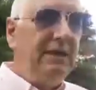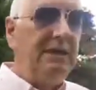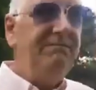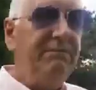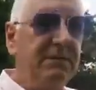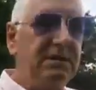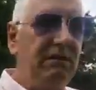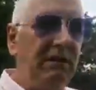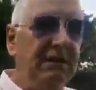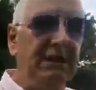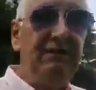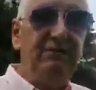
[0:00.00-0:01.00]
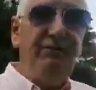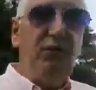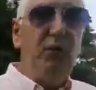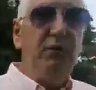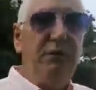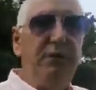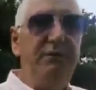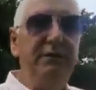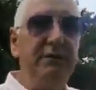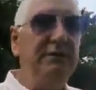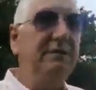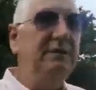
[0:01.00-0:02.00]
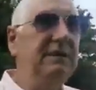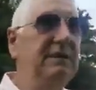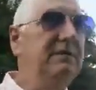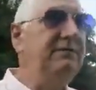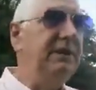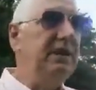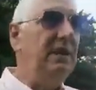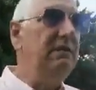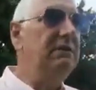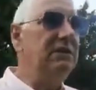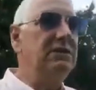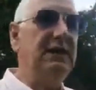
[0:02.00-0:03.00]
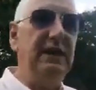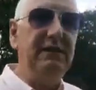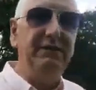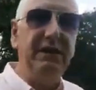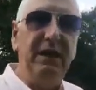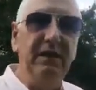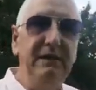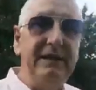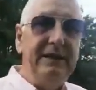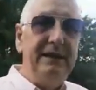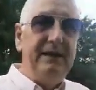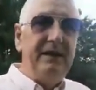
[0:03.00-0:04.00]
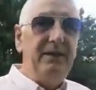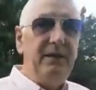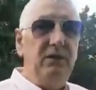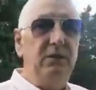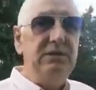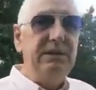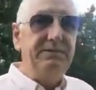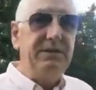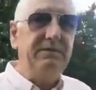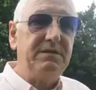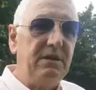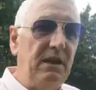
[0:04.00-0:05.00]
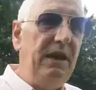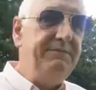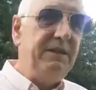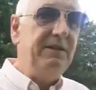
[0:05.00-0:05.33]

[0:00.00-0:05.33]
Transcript: So I did forward on the video, I shared the video, and I also subscribed.